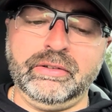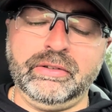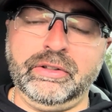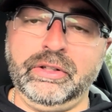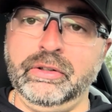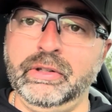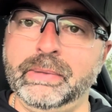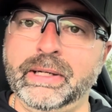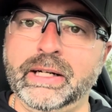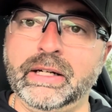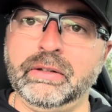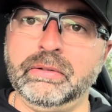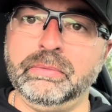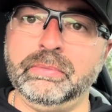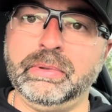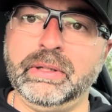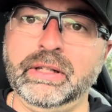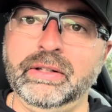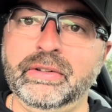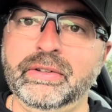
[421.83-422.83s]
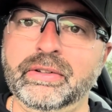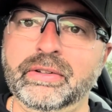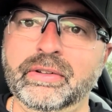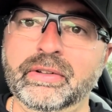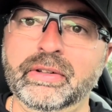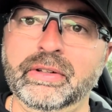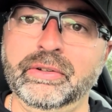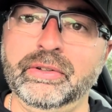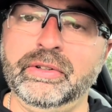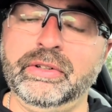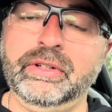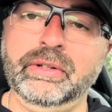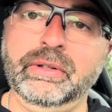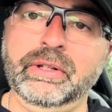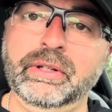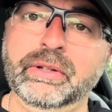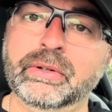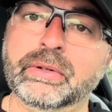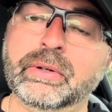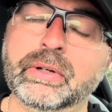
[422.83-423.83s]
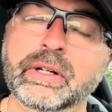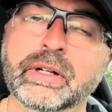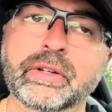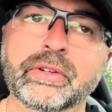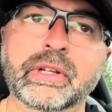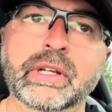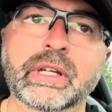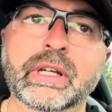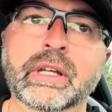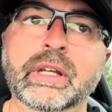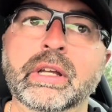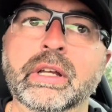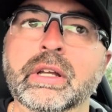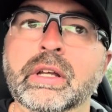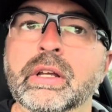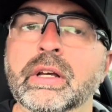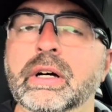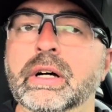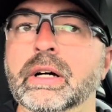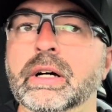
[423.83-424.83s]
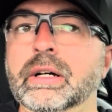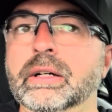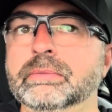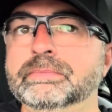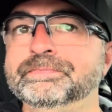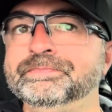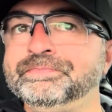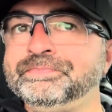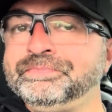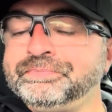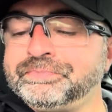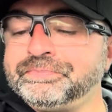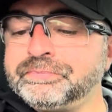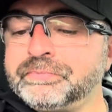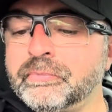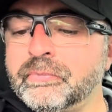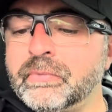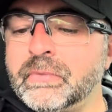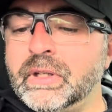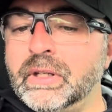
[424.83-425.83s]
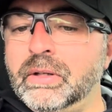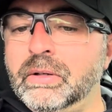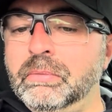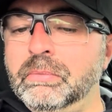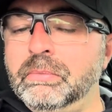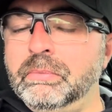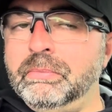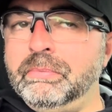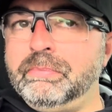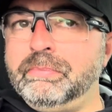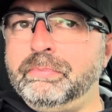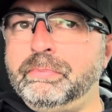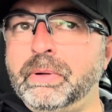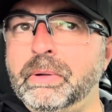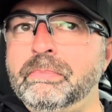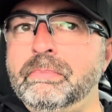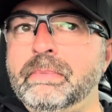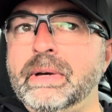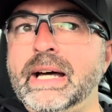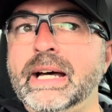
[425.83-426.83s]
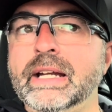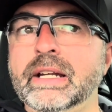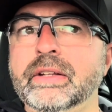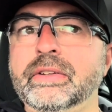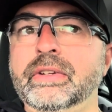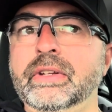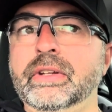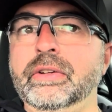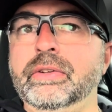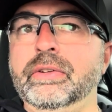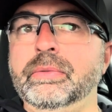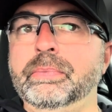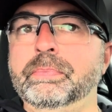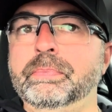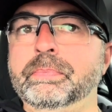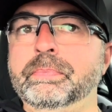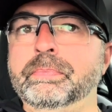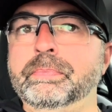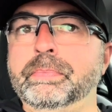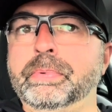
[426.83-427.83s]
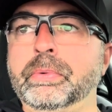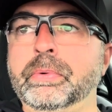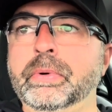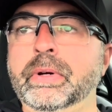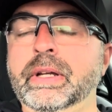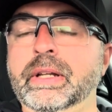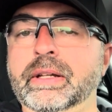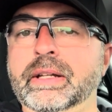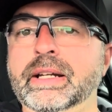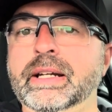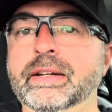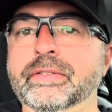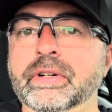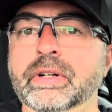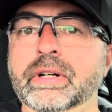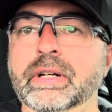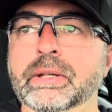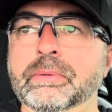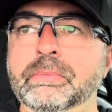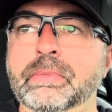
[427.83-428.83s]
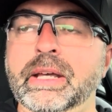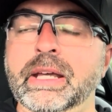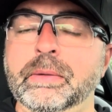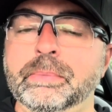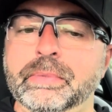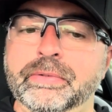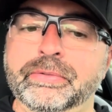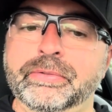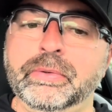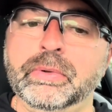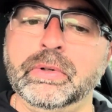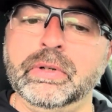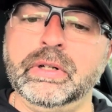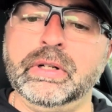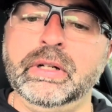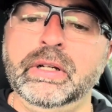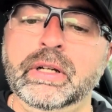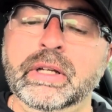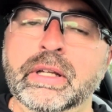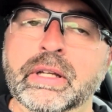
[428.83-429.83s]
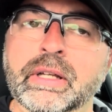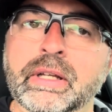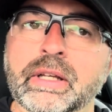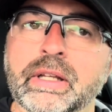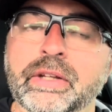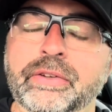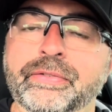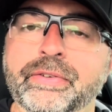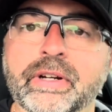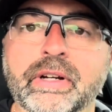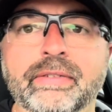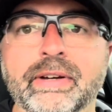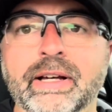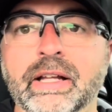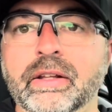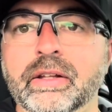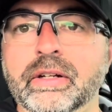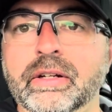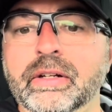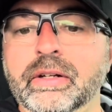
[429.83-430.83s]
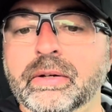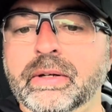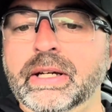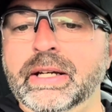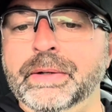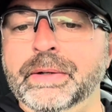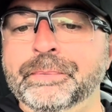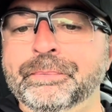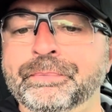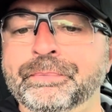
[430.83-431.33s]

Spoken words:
tune them out, because those are two unicorns. But Maddox's point that I've heard him make before is very valid. Okay,